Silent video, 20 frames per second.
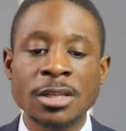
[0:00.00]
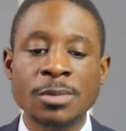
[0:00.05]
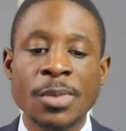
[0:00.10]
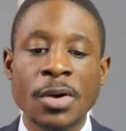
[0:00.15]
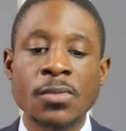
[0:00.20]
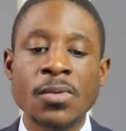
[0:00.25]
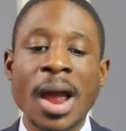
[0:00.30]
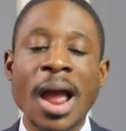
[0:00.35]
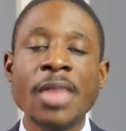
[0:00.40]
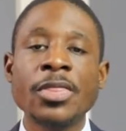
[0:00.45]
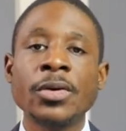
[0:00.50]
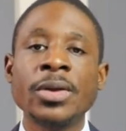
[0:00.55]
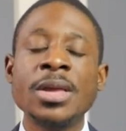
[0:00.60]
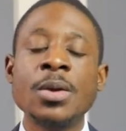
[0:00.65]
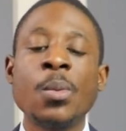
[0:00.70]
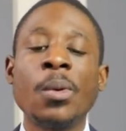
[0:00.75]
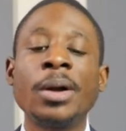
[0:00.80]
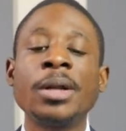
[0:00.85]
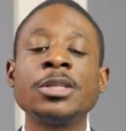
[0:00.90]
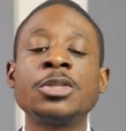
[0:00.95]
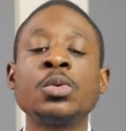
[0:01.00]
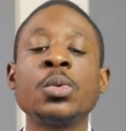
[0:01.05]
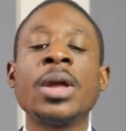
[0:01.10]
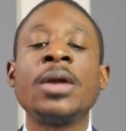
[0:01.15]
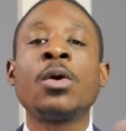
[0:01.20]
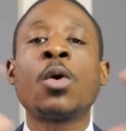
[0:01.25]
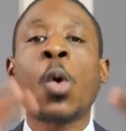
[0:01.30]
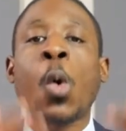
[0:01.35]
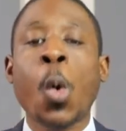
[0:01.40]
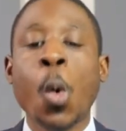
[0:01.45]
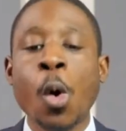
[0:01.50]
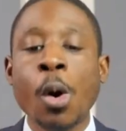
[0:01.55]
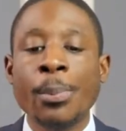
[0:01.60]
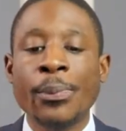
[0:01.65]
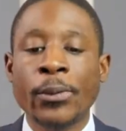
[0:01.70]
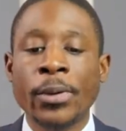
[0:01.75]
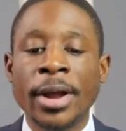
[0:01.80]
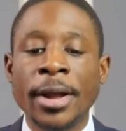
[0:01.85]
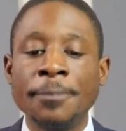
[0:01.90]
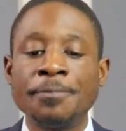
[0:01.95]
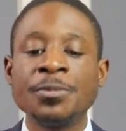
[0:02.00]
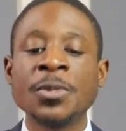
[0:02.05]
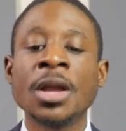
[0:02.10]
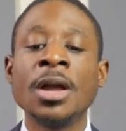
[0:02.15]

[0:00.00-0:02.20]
but rather he wanted to incorporate